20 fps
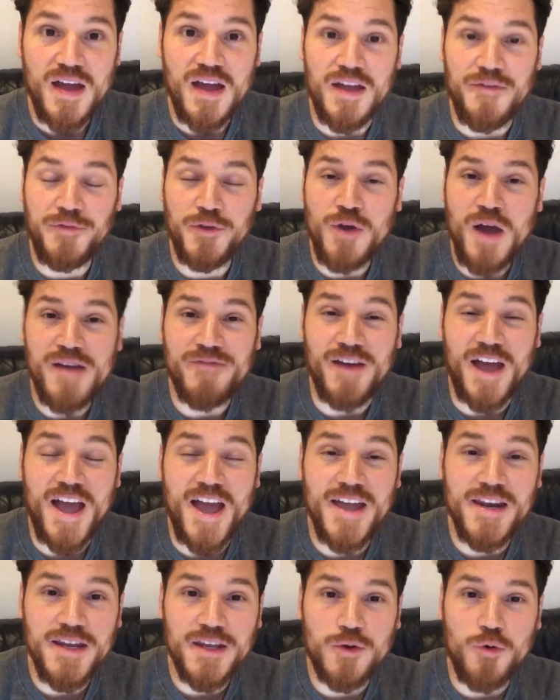If you have
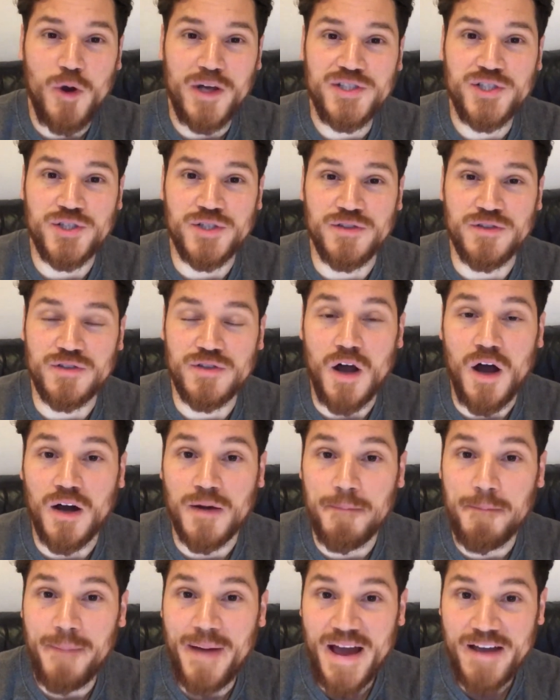any questions
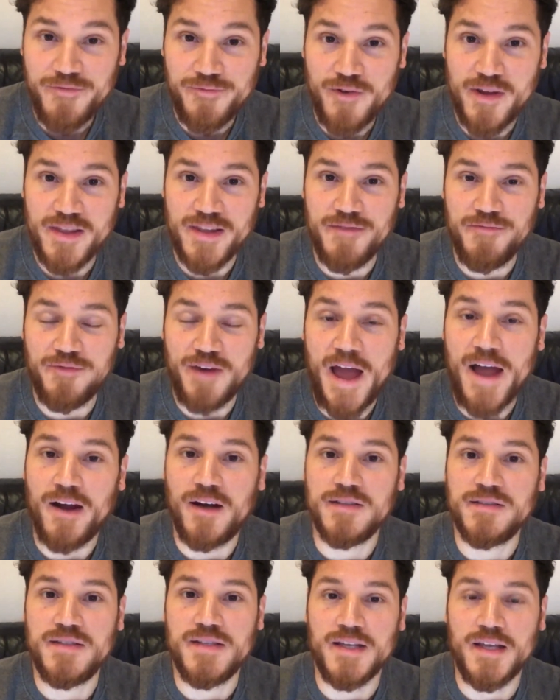on pet-friendly flat
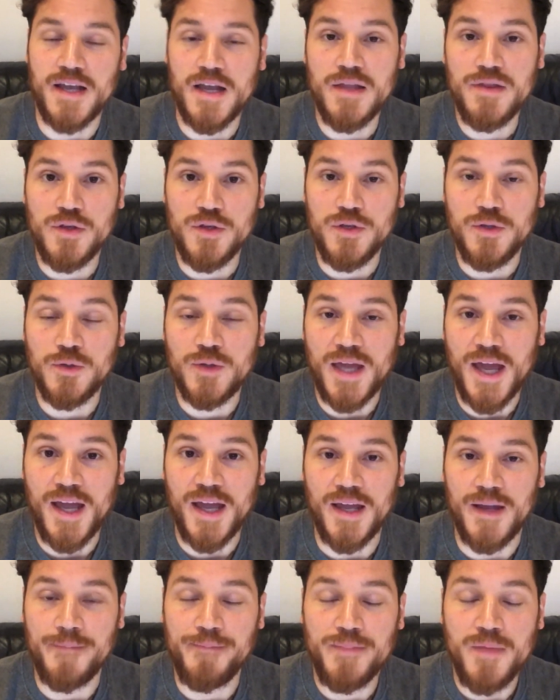hunting in the
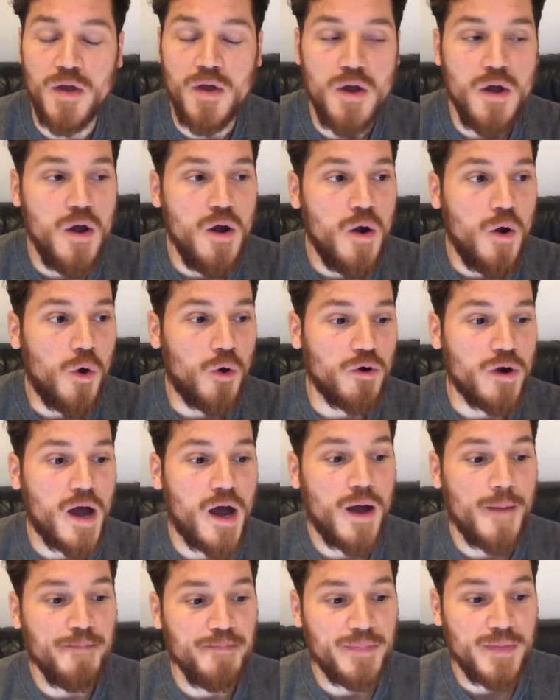UK
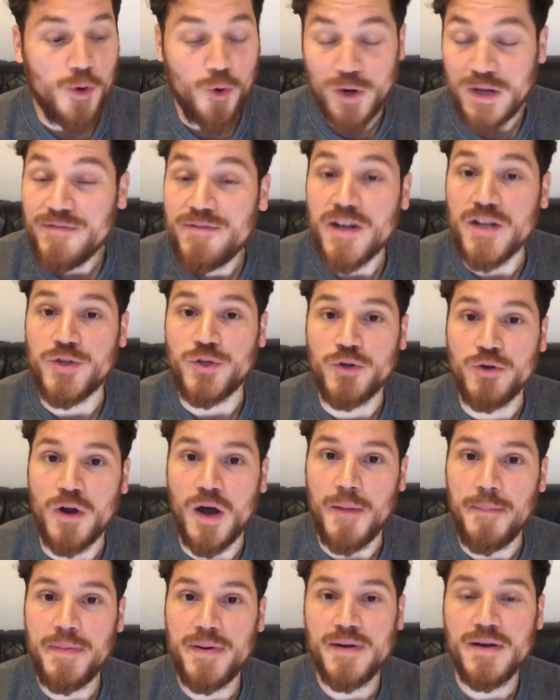or even in
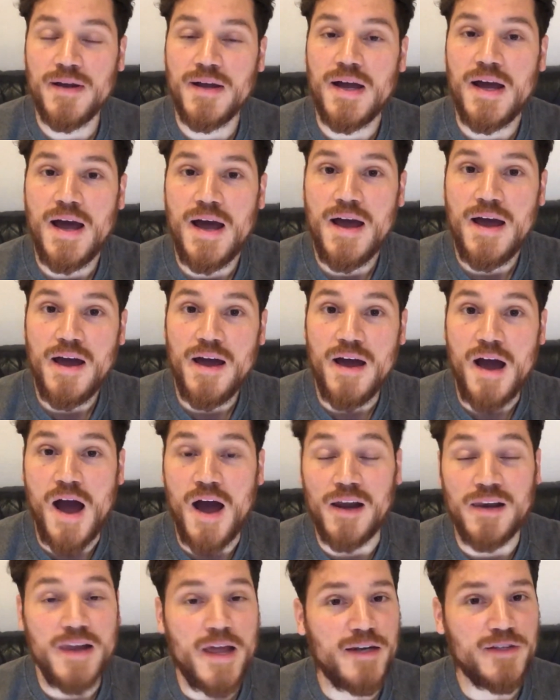Europe,
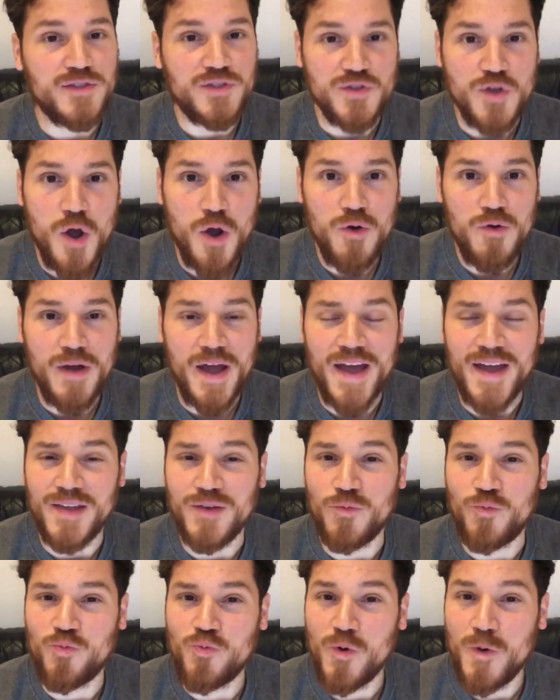let us know
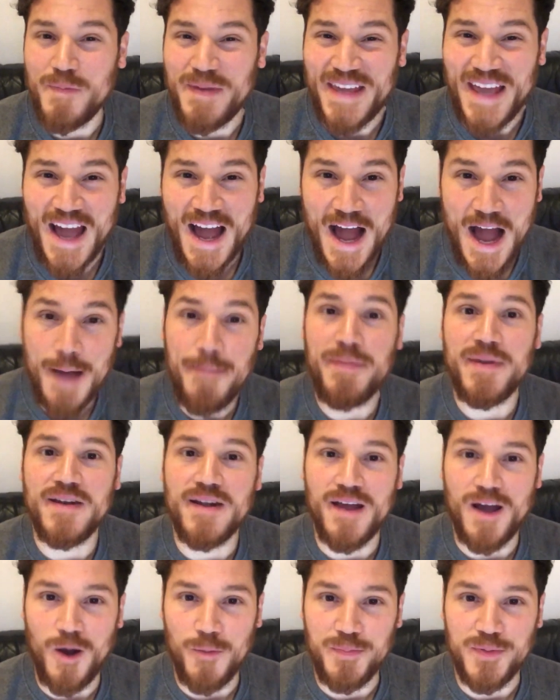and we'll be happy
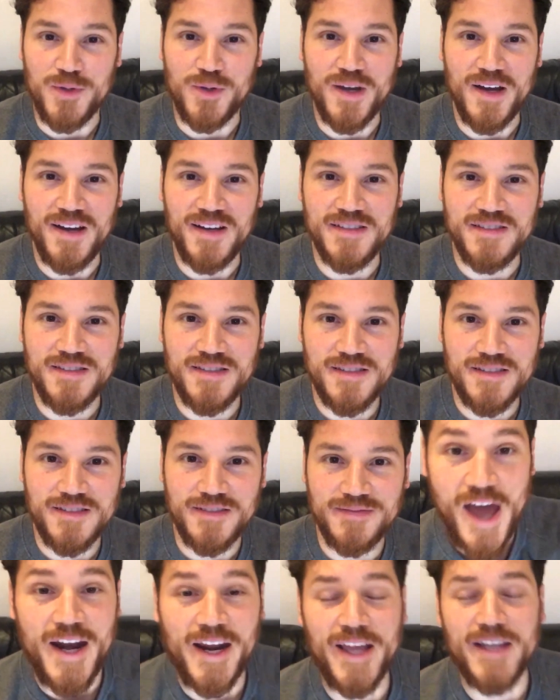to help you guys.
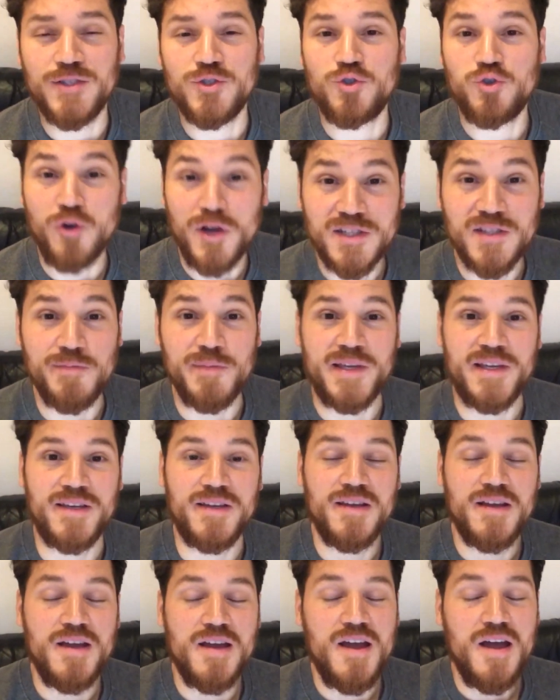And again, trust me,
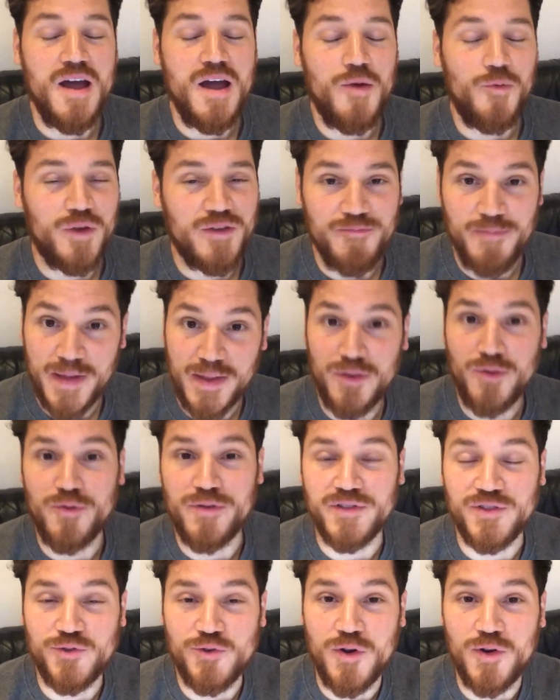we've been
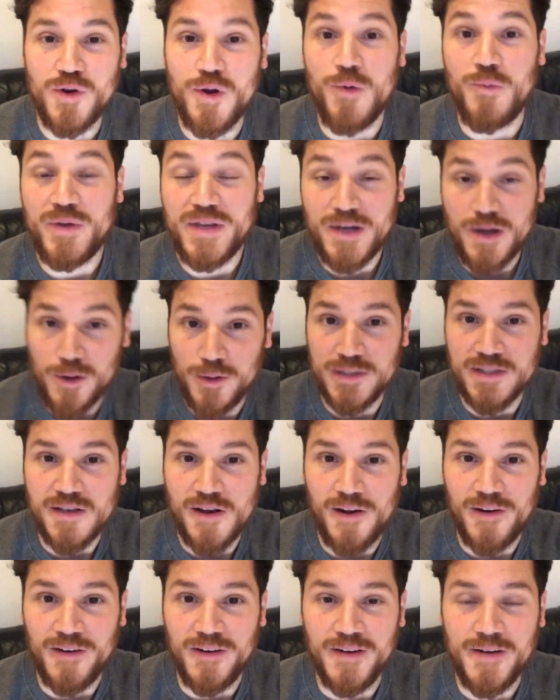through the struggle and we know it's
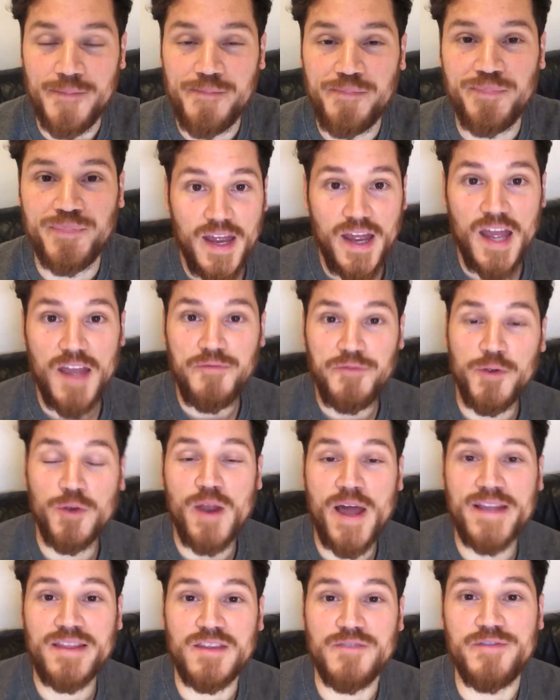hard. If
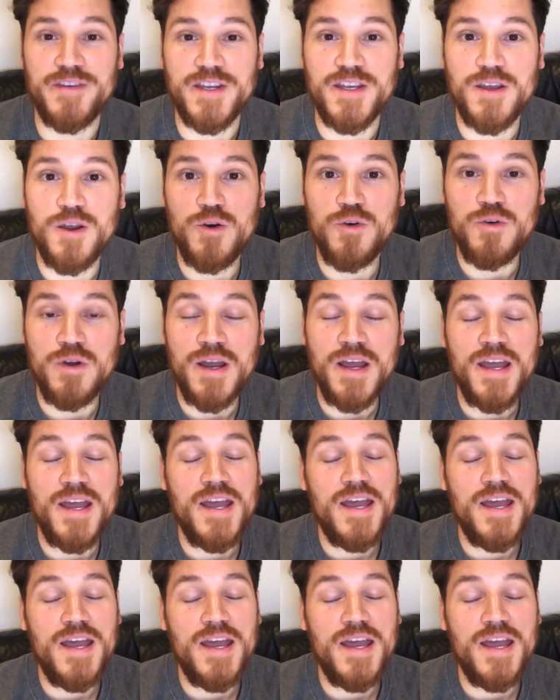you liked the video,